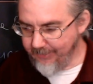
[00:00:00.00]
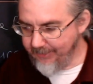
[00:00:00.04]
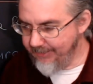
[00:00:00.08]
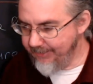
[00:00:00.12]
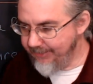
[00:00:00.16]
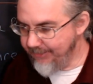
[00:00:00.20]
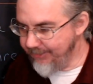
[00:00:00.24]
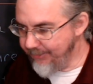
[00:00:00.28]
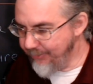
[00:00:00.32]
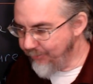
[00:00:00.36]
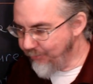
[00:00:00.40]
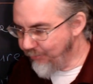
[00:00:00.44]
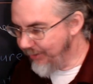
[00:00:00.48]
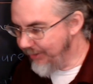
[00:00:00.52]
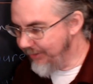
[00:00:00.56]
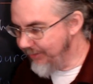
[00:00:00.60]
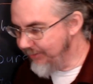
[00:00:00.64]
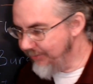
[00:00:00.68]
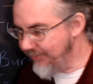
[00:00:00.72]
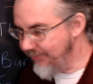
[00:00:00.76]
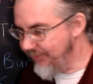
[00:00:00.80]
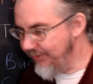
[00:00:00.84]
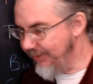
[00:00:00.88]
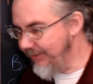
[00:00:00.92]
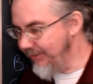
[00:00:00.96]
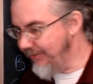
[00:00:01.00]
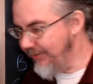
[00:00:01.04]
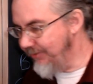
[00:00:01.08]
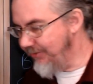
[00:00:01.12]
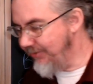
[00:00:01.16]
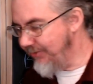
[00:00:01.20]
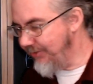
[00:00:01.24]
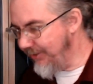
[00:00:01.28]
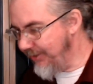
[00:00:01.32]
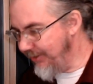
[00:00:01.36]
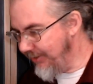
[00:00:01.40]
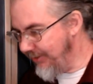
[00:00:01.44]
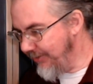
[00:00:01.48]
he did was he
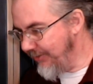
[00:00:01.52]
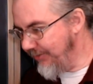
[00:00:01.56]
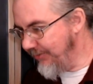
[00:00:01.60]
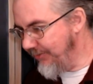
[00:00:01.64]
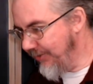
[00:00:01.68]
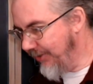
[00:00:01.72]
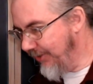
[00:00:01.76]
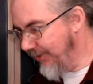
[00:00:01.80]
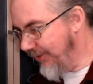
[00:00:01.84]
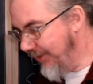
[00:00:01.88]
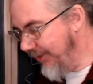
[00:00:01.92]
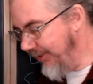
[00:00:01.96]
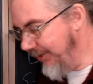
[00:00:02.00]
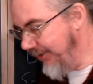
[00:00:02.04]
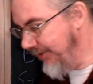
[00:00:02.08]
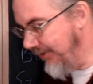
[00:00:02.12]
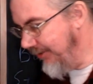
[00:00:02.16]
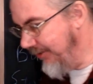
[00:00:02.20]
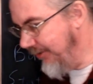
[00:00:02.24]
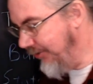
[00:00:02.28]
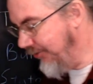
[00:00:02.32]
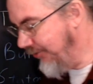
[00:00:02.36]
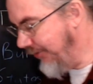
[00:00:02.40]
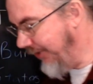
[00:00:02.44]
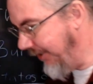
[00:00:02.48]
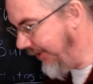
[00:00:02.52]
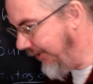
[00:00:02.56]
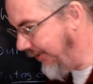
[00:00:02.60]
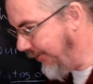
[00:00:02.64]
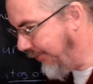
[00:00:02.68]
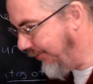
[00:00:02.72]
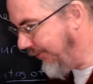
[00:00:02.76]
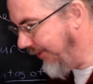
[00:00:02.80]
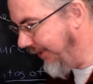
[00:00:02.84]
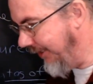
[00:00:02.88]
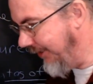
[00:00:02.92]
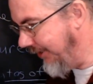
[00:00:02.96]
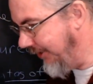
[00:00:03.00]
seized on the Great
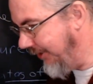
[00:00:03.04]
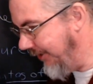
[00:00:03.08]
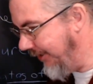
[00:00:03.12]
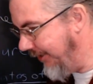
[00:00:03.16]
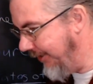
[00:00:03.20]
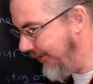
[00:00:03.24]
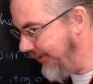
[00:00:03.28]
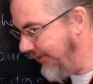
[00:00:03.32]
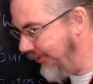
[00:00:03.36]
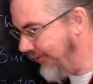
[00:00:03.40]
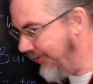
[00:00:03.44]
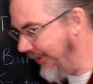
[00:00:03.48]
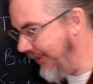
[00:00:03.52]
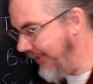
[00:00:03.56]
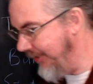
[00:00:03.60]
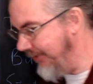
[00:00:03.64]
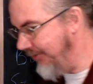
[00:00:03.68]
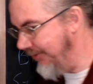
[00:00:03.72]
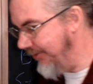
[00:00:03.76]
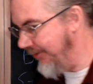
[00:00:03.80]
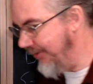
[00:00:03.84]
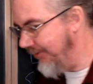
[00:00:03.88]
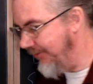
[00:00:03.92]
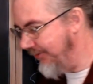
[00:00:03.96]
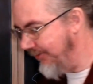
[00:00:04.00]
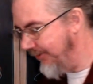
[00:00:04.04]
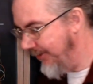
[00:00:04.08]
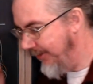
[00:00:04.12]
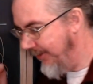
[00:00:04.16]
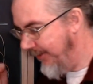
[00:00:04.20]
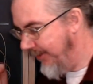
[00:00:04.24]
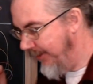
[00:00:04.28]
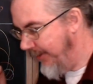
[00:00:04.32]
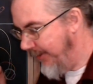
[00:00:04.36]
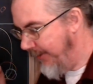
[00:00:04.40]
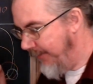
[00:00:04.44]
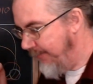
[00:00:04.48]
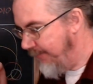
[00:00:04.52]
Depression and the crisis
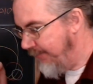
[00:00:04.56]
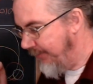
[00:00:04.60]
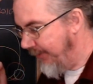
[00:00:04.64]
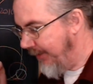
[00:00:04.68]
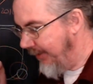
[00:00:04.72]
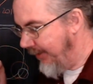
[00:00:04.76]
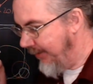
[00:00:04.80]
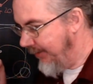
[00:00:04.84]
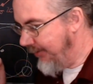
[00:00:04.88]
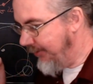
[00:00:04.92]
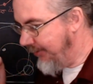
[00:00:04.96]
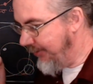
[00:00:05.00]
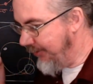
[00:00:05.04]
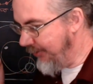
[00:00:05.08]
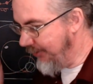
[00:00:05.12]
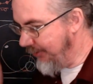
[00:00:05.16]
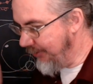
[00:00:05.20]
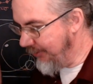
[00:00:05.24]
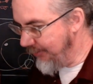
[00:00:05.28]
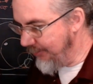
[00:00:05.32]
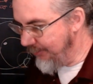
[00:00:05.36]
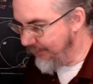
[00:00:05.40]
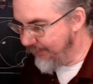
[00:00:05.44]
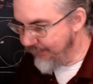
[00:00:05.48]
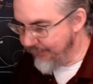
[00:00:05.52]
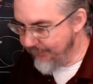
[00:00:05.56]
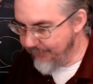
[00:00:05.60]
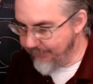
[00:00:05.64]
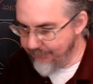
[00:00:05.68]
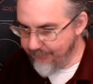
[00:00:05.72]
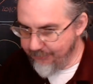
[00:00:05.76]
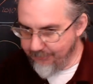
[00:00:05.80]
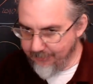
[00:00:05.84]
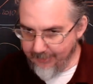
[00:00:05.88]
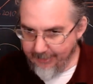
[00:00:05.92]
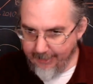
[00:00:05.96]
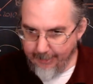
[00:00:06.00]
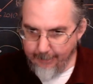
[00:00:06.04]
to
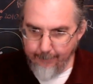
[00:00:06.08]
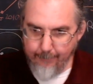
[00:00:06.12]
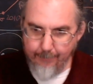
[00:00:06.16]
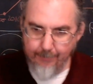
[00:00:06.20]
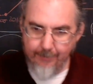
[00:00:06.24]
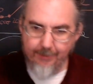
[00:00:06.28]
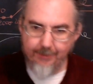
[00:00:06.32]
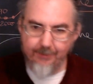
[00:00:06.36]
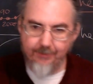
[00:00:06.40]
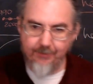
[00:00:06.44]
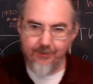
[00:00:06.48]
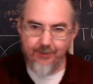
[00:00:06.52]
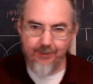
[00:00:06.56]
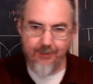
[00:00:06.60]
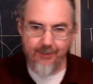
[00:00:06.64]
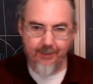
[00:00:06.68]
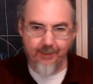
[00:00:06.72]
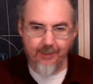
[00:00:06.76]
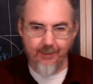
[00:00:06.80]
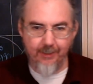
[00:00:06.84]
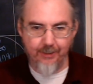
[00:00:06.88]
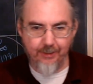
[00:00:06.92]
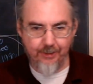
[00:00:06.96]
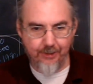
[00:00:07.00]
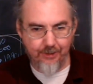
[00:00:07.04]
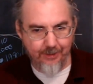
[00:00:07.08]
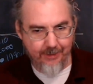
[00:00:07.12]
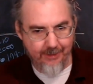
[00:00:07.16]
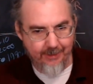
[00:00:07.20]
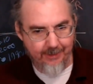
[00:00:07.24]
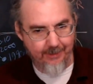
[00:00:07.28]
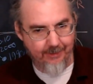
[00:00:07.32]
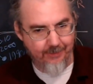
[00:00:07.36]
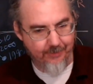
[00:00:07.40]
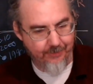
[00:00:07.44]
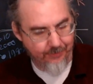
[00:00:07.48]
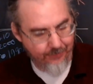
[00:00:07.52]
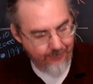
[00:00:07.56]
produce an impetus in the
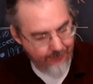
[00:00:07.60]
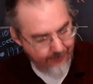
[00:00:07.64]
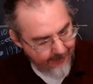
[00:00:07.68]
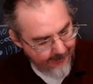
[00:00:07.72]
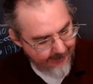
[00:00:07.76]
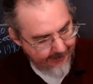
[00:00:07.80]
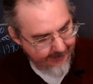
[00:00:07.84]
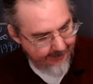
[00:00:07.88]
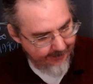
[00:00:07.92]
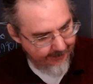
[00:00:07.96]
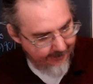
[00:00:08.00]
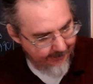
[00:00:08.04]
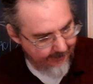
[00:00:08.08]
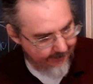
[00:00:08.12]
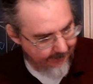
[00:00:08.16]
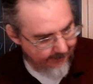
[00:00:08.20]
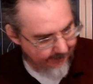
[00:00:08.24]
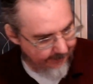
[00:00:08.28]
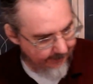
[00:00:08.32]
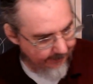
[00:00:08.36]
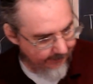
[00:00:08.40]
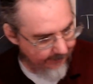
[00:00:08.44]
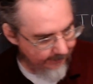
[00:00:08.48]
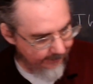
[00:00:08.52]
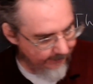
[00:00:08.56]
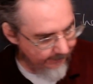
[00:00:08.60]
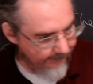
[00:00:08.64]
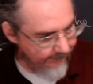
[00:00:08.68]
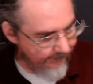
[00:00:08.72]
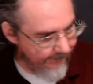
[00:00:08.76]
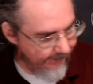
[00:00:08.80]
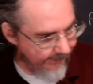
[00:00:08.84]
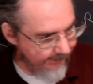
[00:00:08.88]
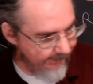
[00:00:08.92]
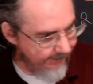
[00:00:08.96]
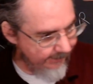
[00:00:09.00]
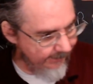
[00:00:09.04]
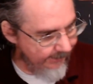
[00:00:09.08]
country so that his
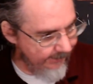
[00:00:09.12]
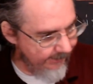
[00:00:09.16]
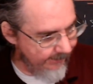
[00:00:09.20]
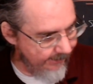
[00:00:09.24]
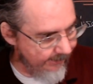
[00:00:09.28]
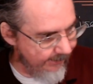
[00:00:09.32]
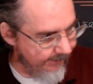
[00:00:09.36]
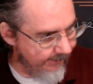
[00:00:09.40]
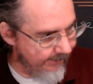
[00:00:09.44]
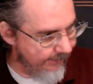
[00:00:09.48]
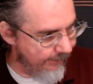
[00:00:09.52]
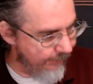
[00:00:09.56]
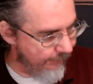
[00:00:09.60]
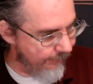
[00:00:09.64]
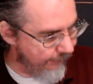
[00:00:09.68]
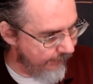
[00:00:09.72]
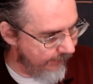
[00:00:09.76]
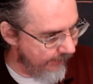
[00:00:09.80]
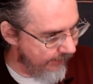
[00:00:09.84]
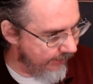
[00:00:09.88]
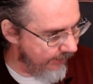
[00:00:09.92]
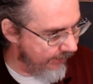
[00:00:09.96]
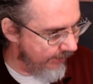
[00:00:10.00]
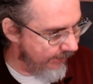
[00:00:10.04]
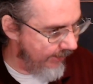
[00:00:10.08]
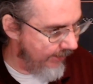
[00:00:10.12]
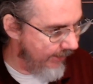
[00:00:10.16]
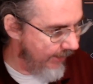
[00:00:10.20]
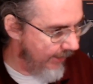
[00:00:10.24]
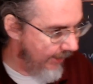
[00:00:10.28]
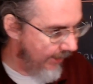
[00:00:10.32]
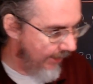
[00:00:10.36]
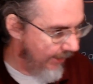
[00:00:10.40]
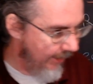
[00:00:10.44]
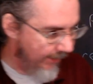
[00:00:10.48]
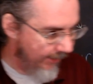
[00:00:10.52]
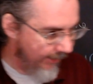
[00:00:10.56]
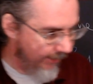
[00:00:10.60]
idea and his vision
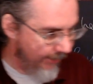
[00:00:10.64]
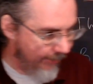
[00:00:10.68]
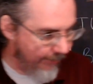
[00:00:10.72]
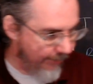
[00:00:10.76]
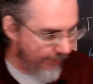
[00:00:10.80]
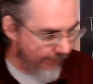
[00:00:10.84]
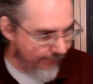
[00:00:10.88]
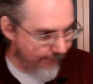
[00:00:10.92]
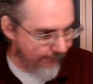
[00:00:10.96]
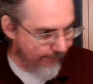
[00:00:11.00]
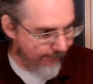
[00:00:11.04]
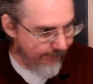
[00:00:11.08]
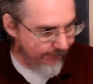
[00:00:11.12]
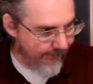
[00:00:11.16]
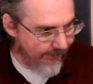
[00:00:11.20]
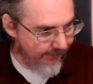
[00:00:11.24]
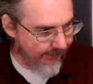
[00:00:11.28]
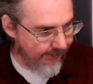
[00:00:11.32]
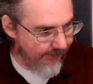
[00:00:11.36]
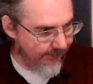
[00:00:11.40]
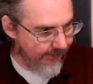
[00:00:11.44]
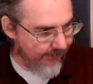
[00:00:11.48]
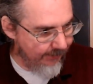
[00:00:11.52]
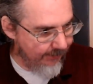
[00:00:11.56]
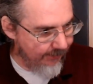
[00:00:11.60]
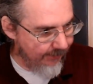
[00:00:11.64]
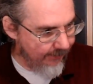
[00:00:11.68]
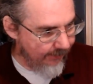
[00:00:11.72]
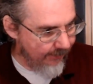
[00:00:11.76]
could be